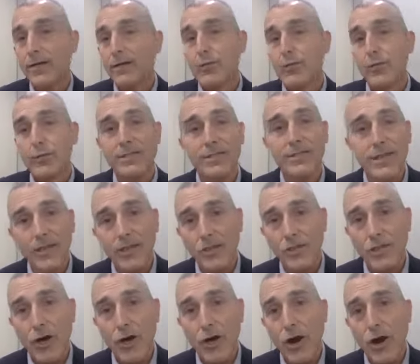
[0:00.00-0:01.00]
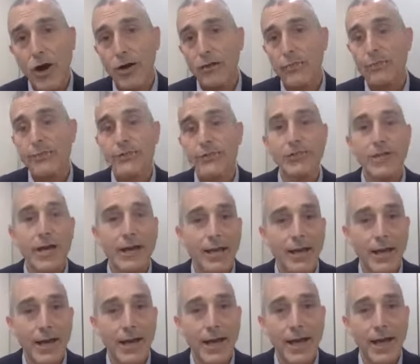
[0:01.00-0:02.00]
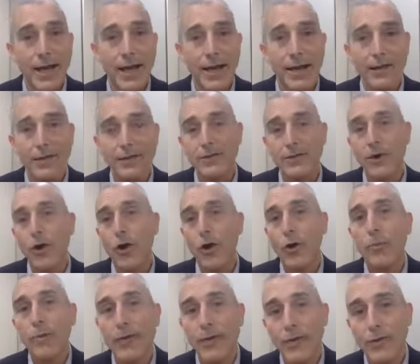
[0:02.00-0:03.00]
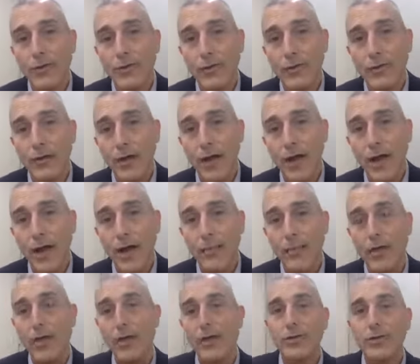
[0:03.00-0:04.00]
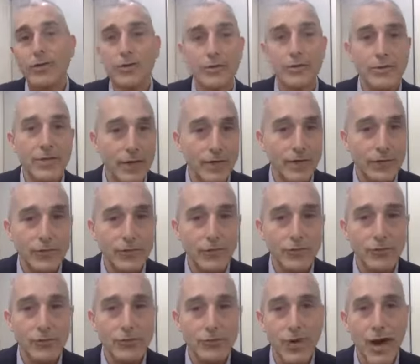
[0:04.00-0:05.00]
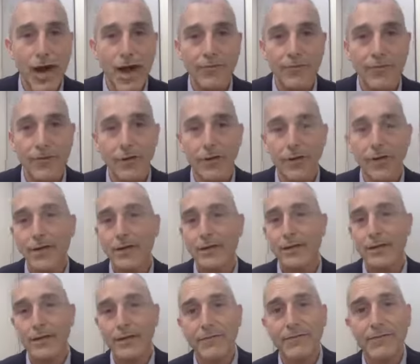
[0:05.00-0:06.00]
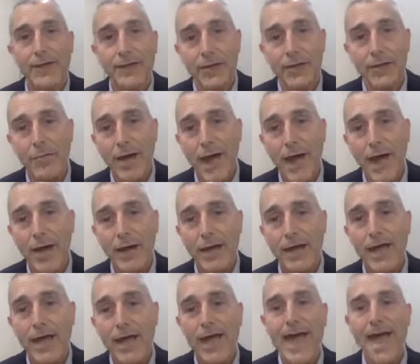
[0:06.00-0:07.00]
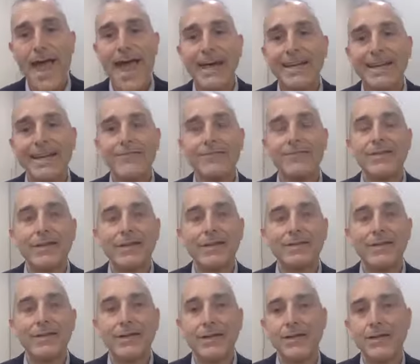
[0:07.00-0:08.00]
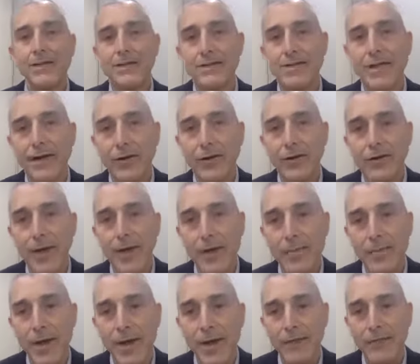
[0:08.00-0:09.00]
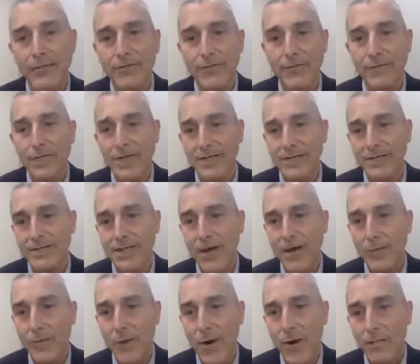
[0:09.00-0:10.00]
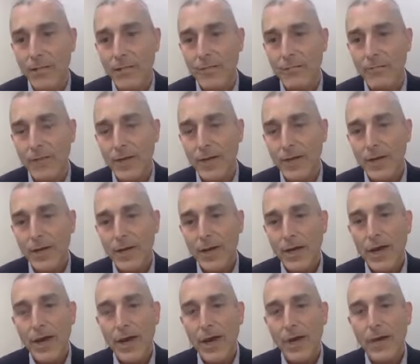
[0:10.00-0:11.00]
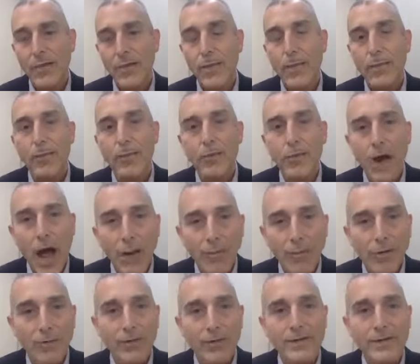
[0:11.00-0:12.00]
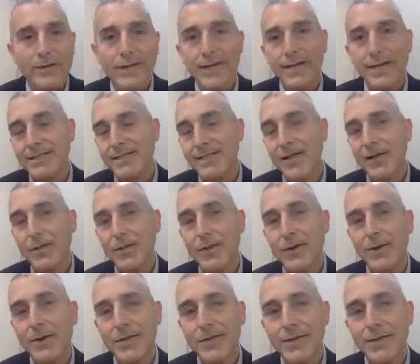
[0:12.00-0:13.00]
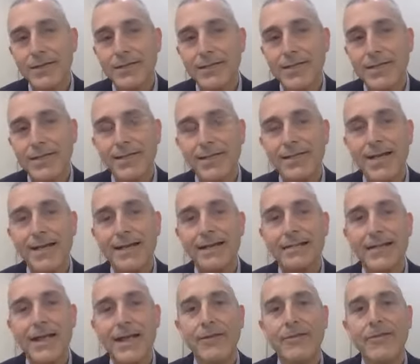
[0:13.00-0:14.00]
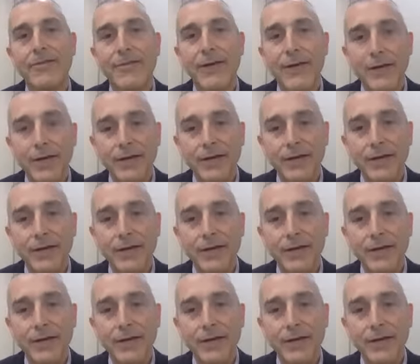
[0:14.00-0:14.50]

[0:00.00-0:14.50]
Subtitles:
twisting a jar, shaking a hand, opening a doorknob, using a screwdriver, lifting a bag, any of these conditions can create pain from tennis elbow. The problem with tennis elbow is it takes a very